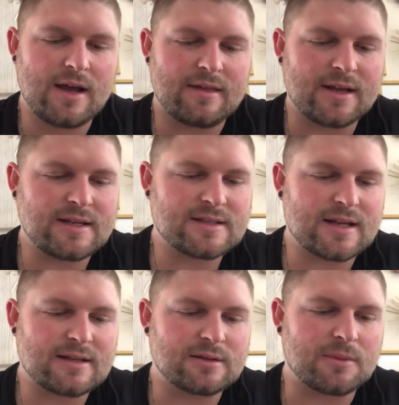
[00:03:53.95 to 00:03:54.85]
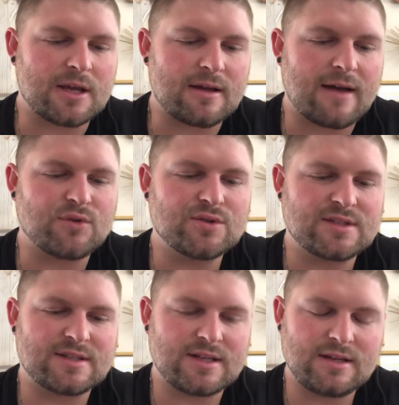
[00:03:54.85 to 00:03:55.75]
Then he said to me, Have you
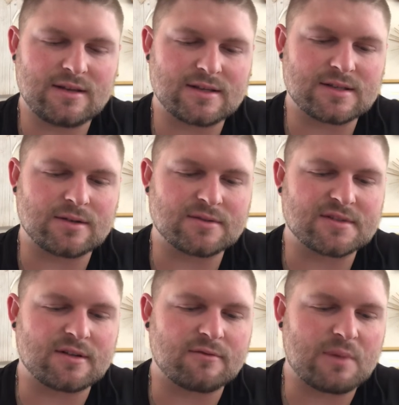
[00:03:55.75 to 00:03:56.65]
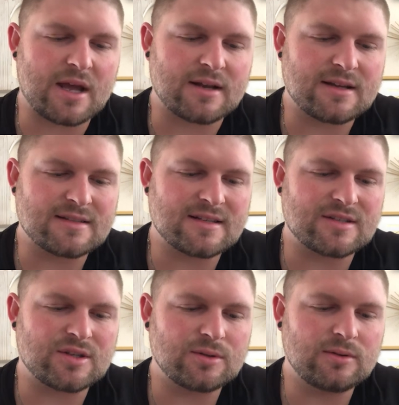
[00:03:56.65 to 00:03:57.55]
seen this, O son of man? Is it
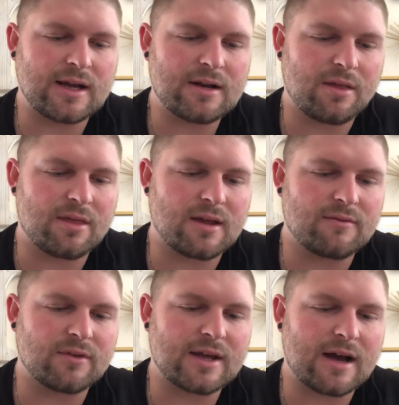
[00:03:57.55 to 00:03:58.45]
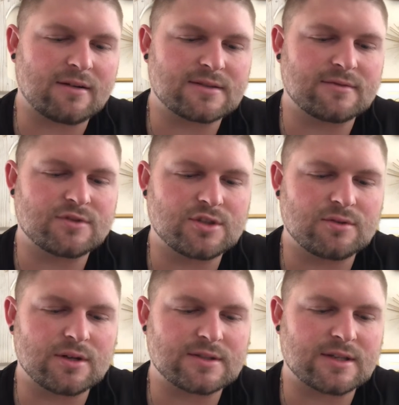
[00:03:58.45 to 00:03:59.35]
too light a thing for the house of
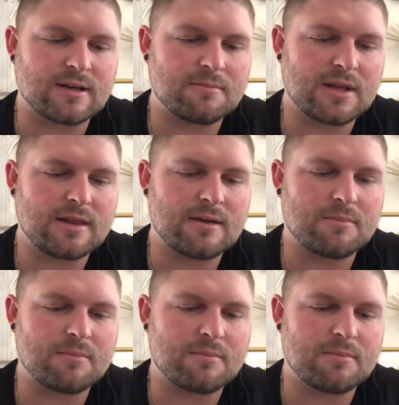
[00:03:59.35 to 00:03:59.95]
Judah to commit the